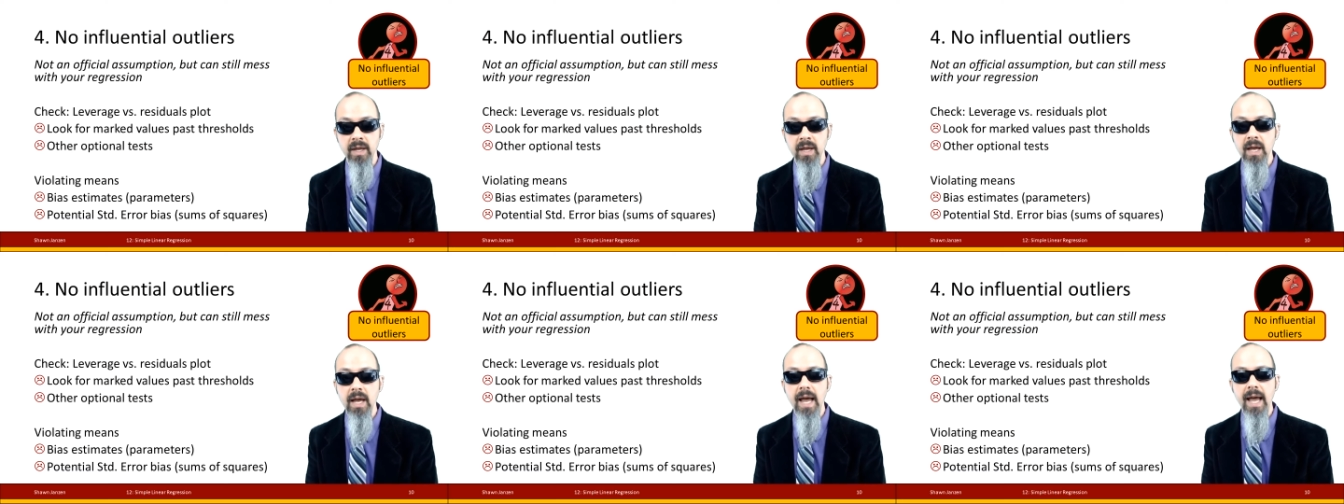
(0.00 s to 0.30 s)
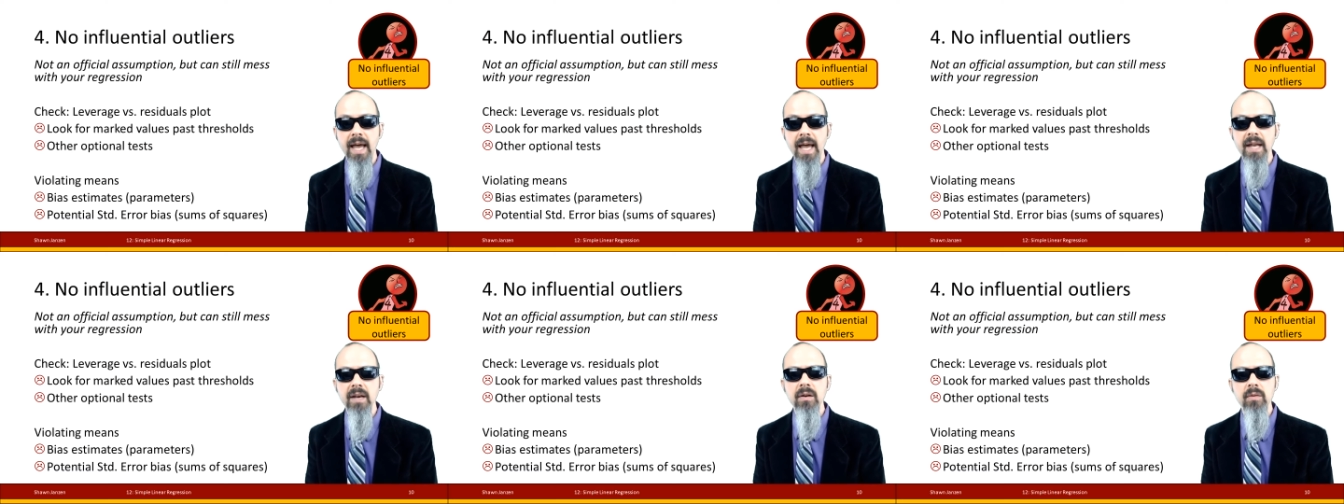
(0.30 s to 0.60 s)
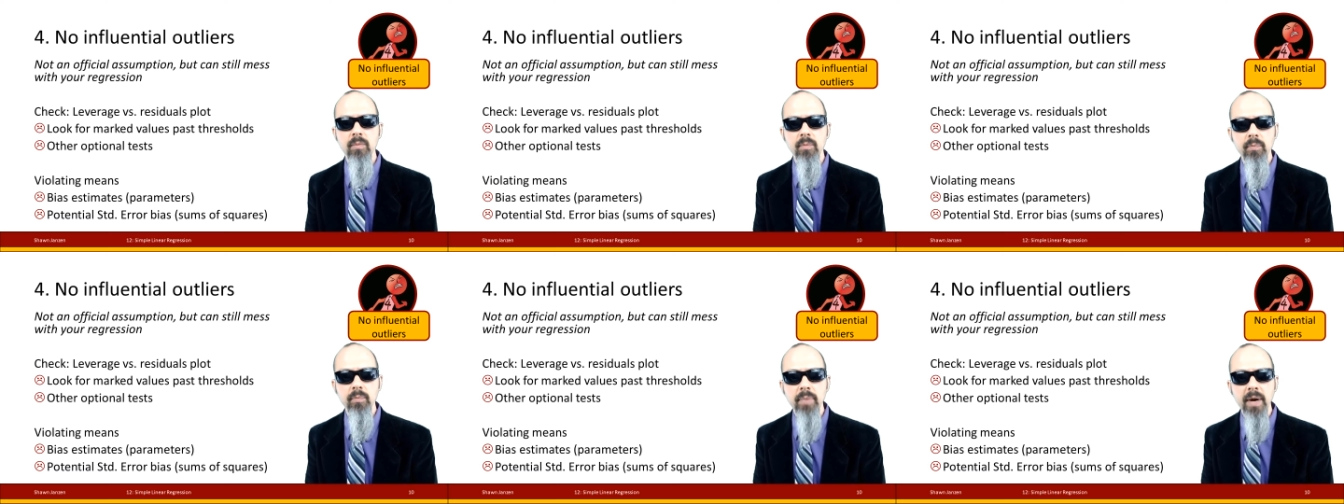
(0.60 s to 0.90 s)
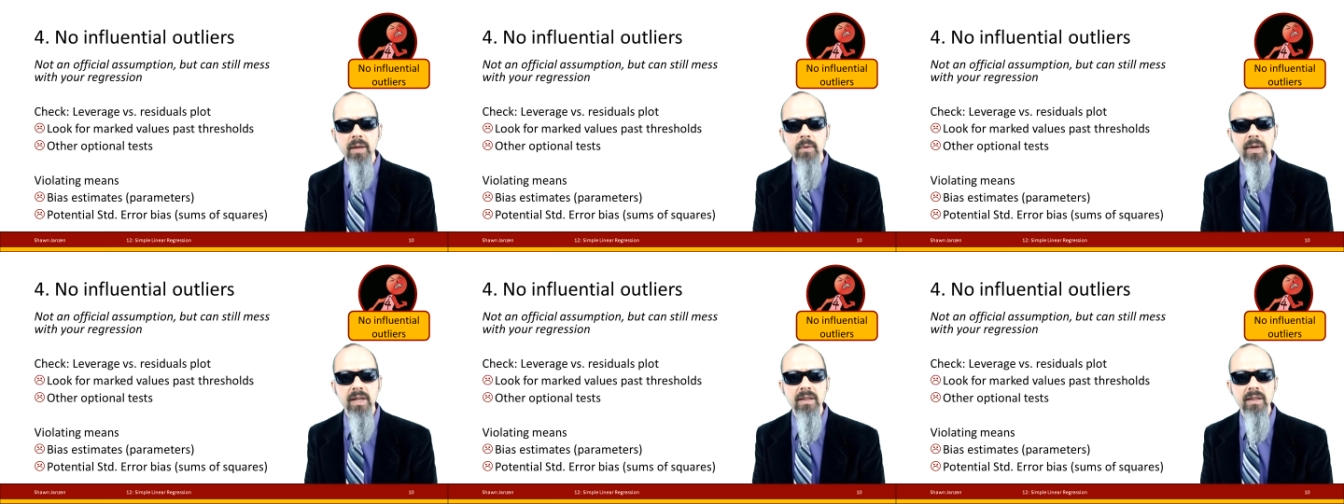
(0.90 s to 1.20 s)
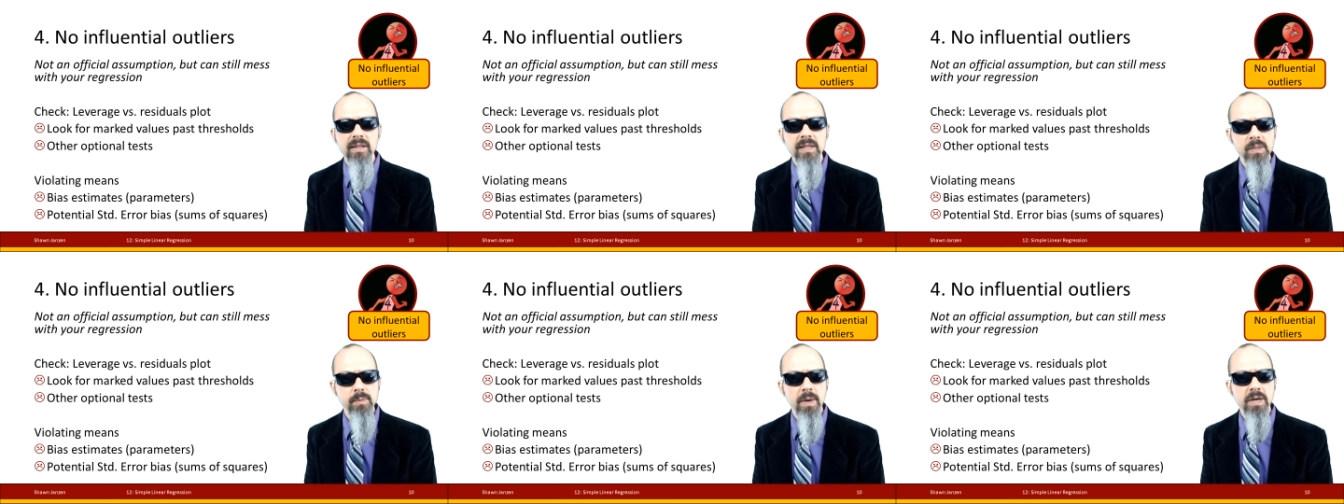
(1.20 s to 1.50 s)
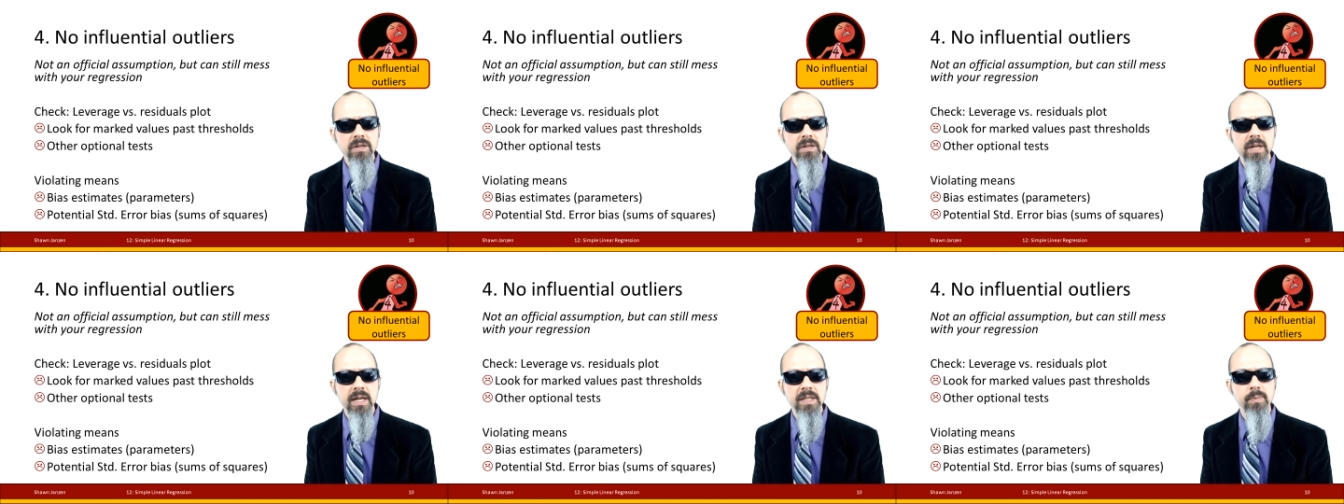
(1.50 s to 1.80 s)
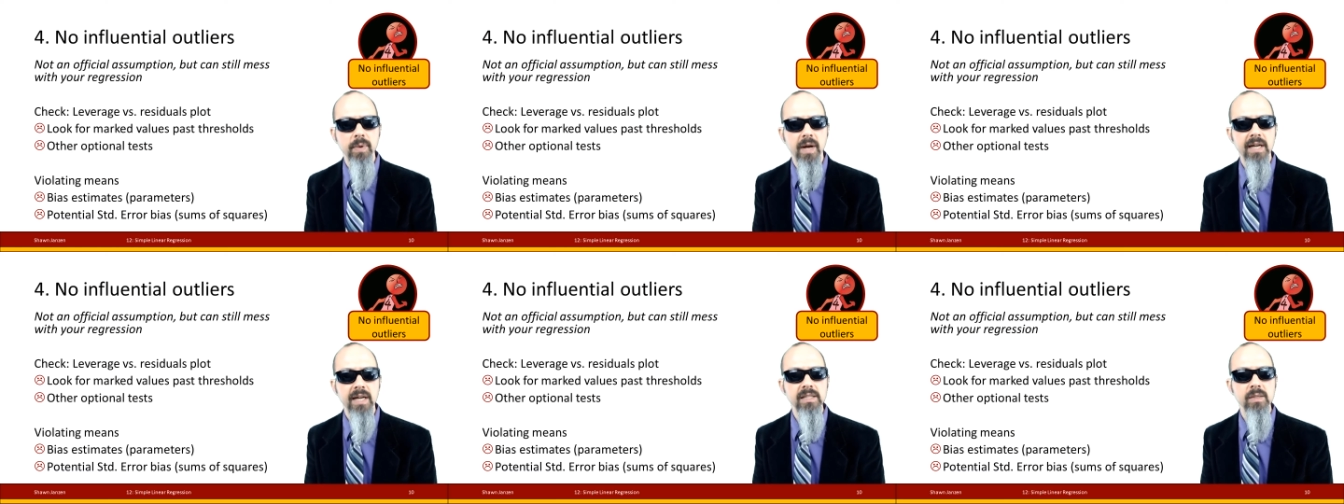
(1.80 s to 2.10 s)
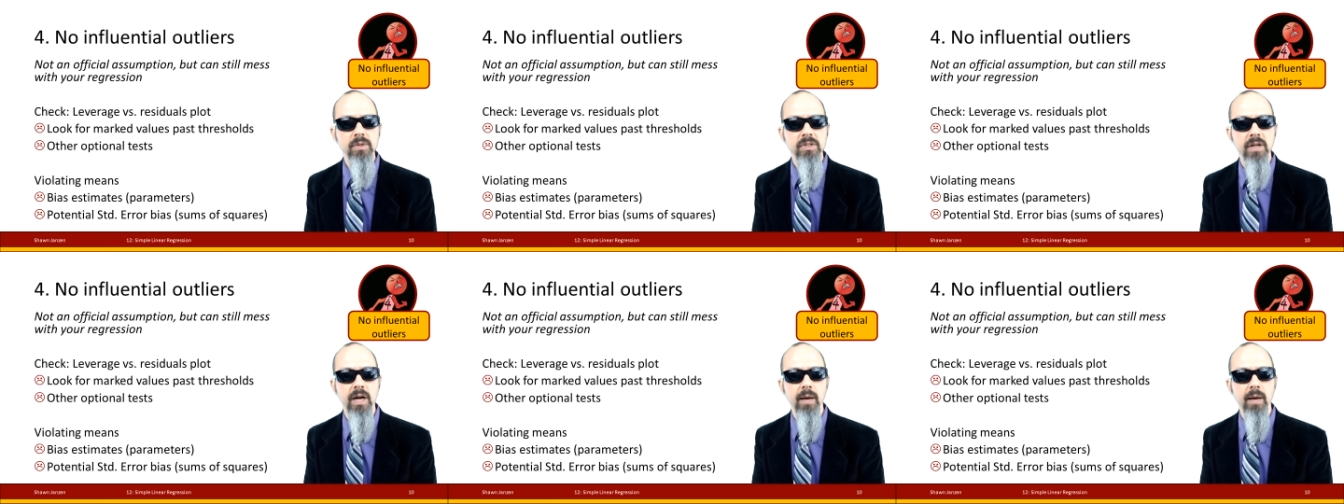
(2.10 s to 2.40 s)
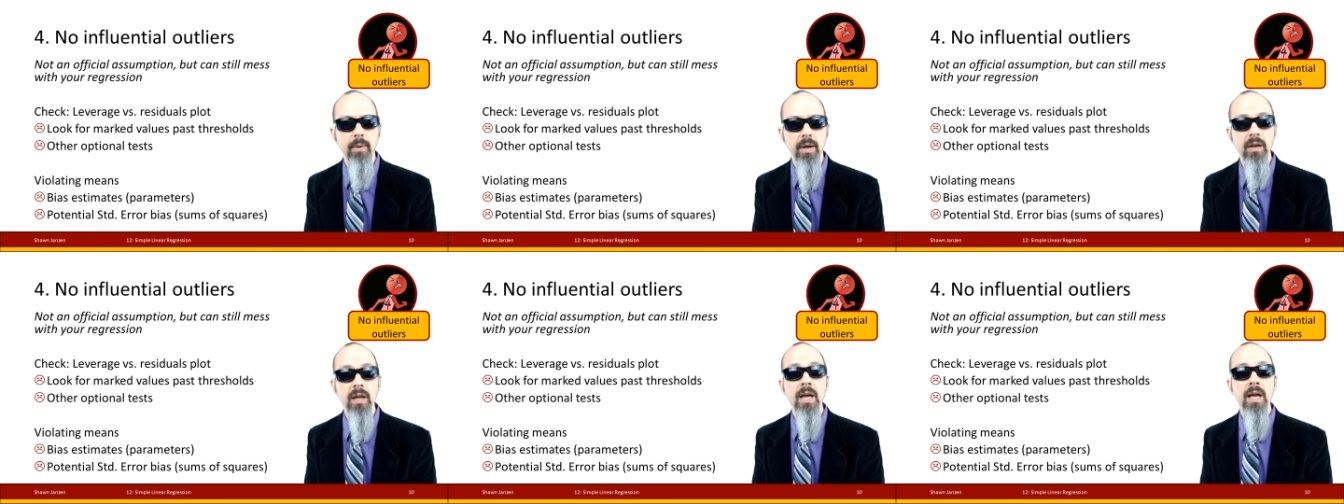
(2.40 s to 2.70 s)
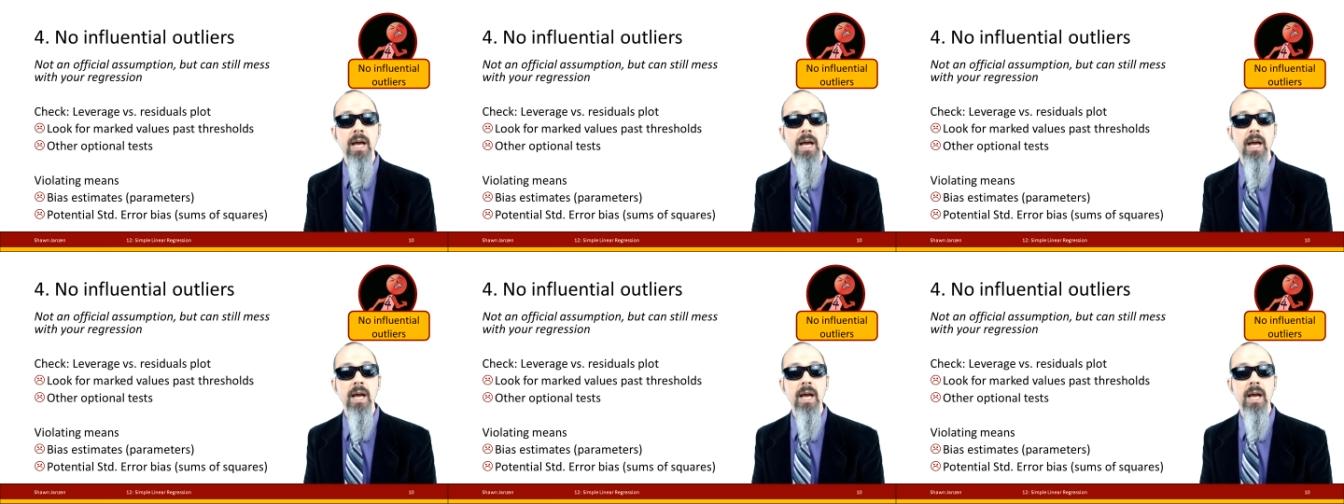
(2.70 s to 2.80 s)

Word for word: And by the way, these specialized plots that we're talking about,